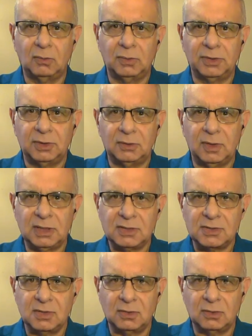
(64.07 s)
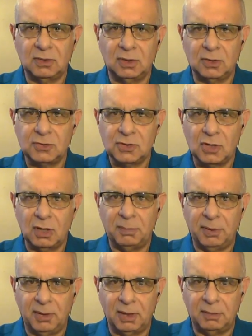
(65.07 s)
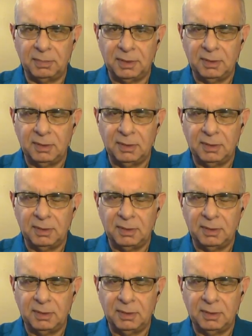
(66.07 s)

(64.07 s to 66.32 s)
with a great song called Sharp Harp.